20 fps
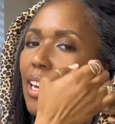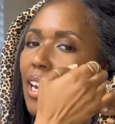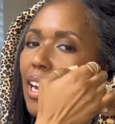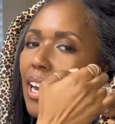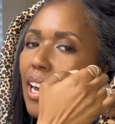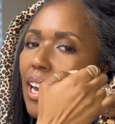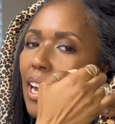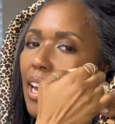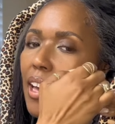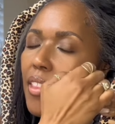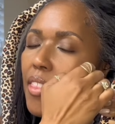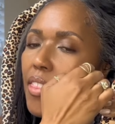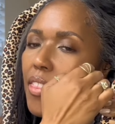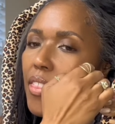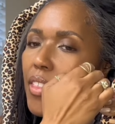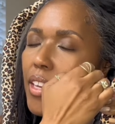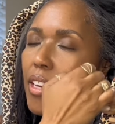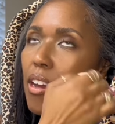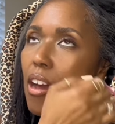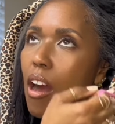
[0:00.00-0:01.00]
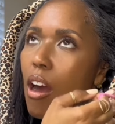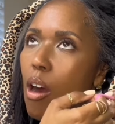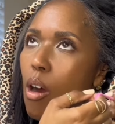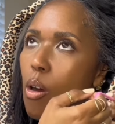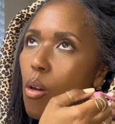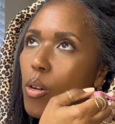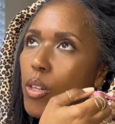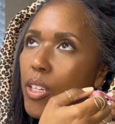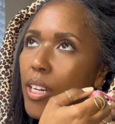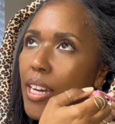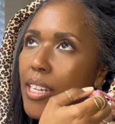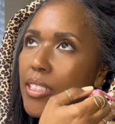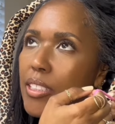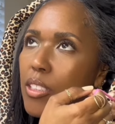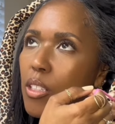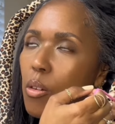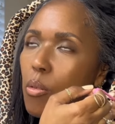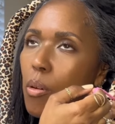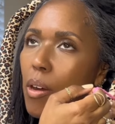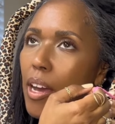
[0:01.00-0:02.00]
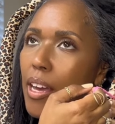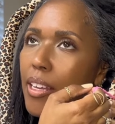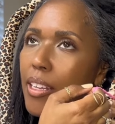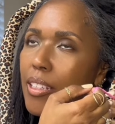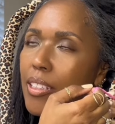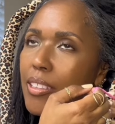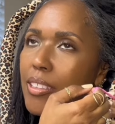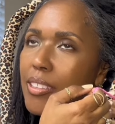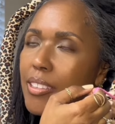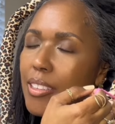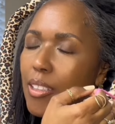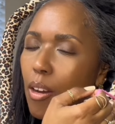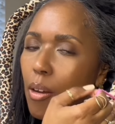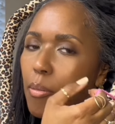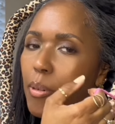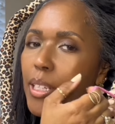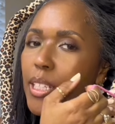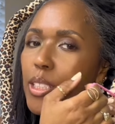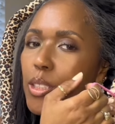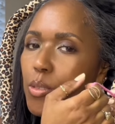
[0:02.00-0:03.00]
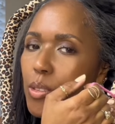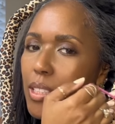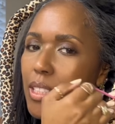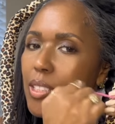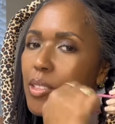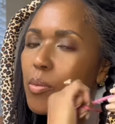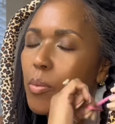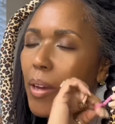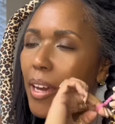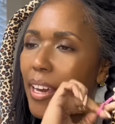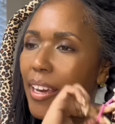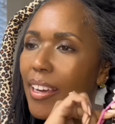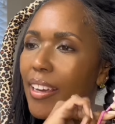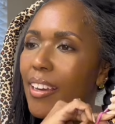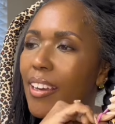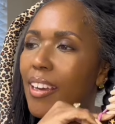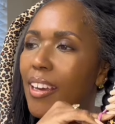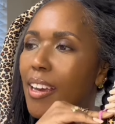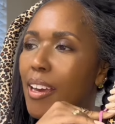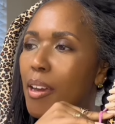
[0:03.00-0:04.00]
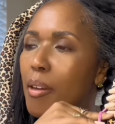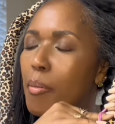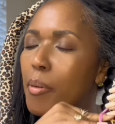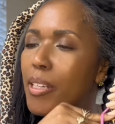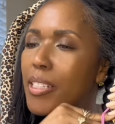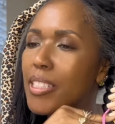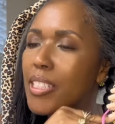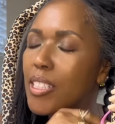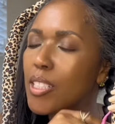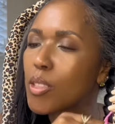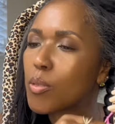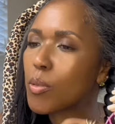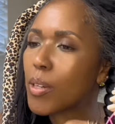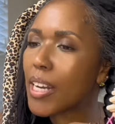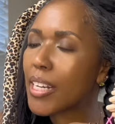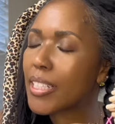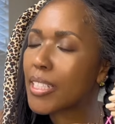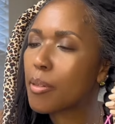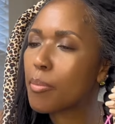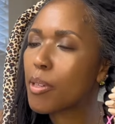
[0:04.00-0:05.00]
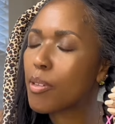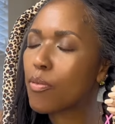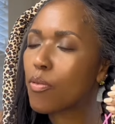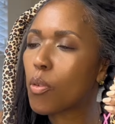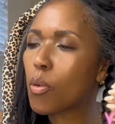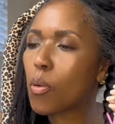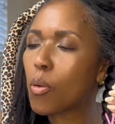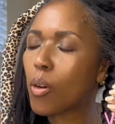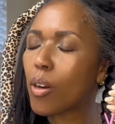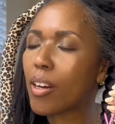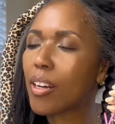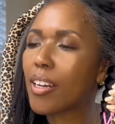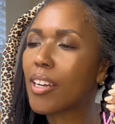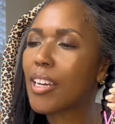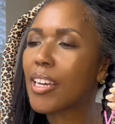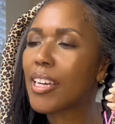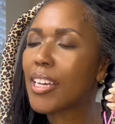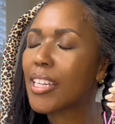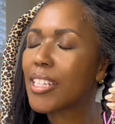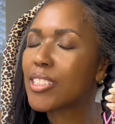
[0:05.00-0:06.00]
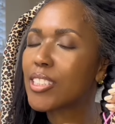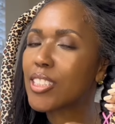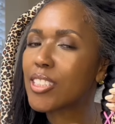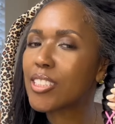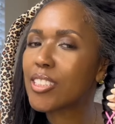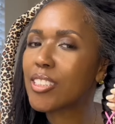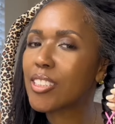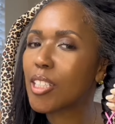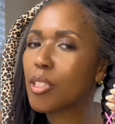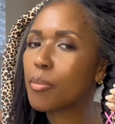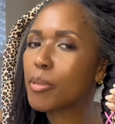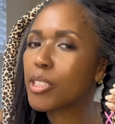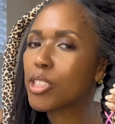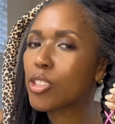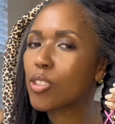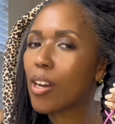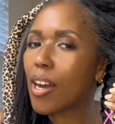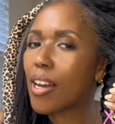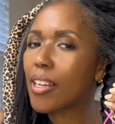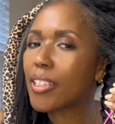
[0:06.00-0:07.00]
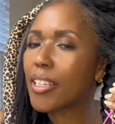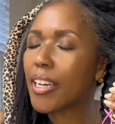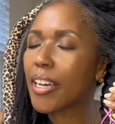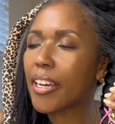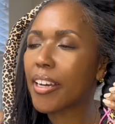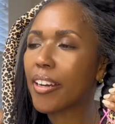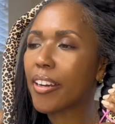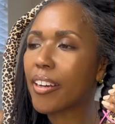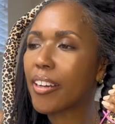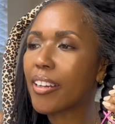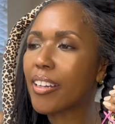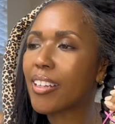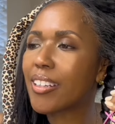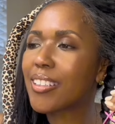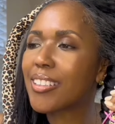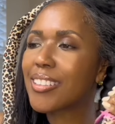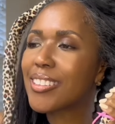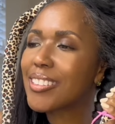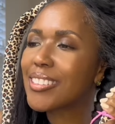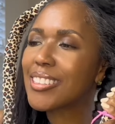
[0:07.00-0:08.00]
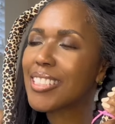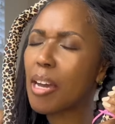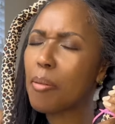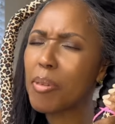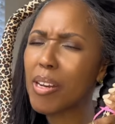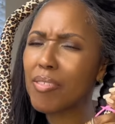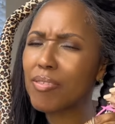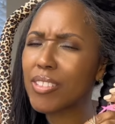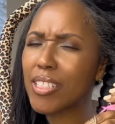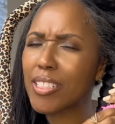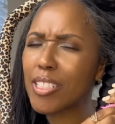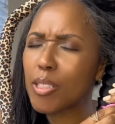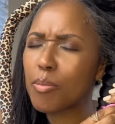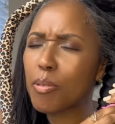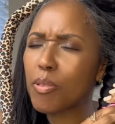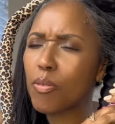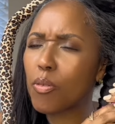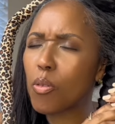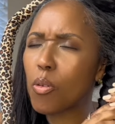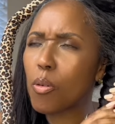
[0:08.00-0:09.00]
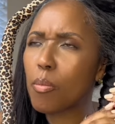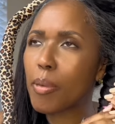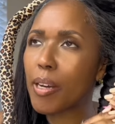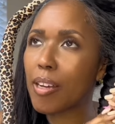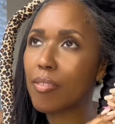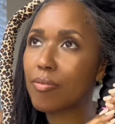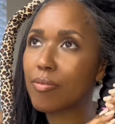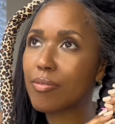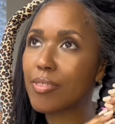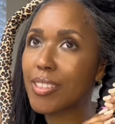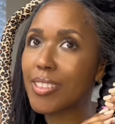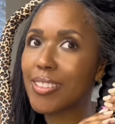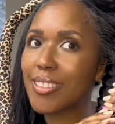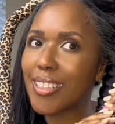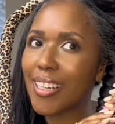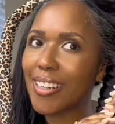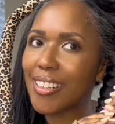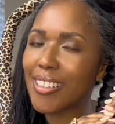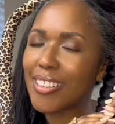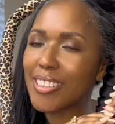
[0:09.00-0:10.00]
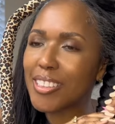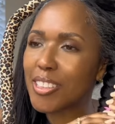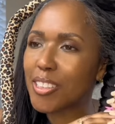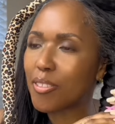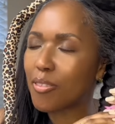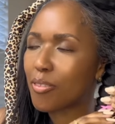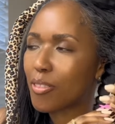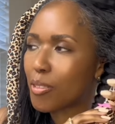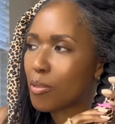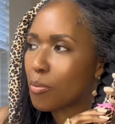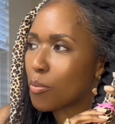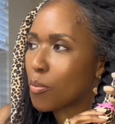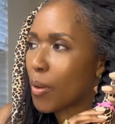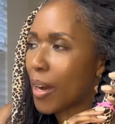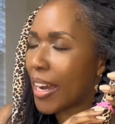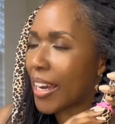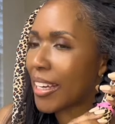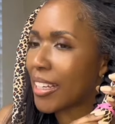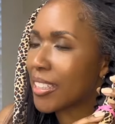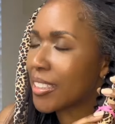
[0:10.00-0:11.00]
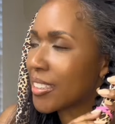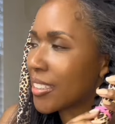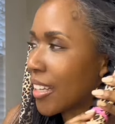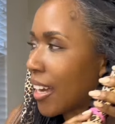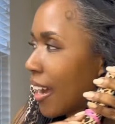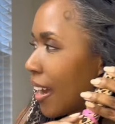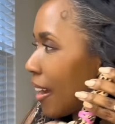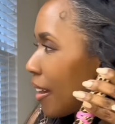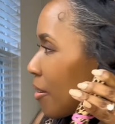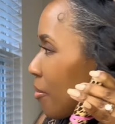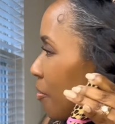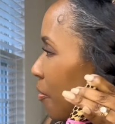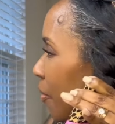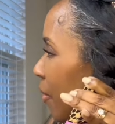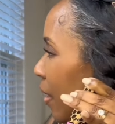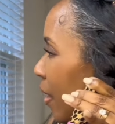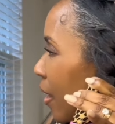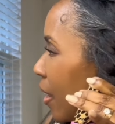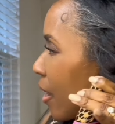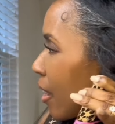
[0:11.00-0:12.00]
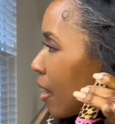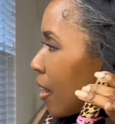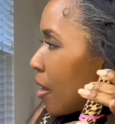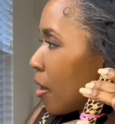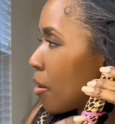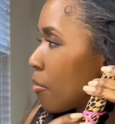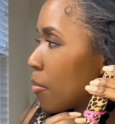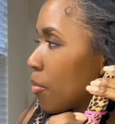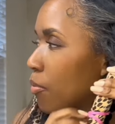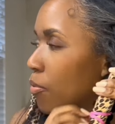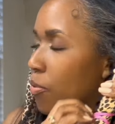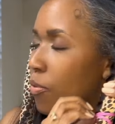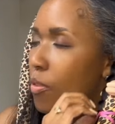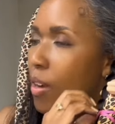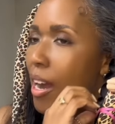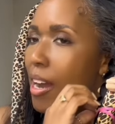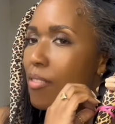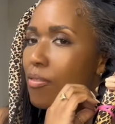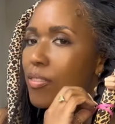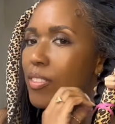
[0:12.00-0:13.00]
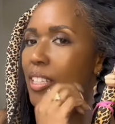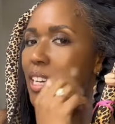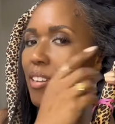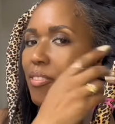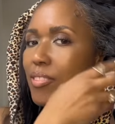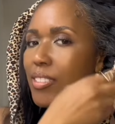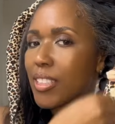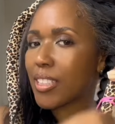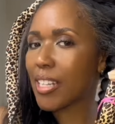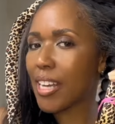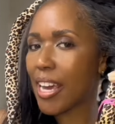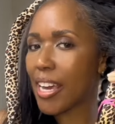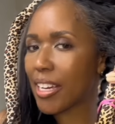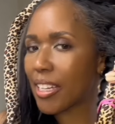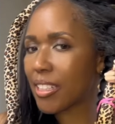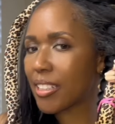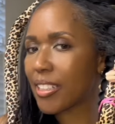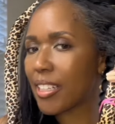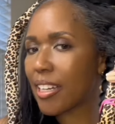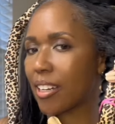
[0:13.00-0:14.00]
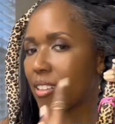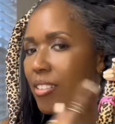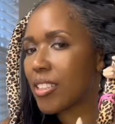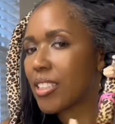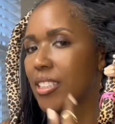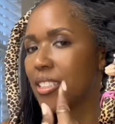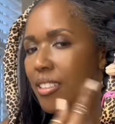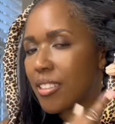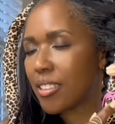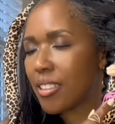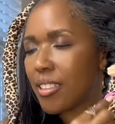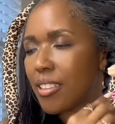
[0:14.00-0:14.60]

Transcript: I think, oh, you guys know what? No, I'm going to do it this way. Because this is what I did before. And it's just going to be trial and error. I mean, I've done this before, but I've done it a different way each time. I've left it hanging down and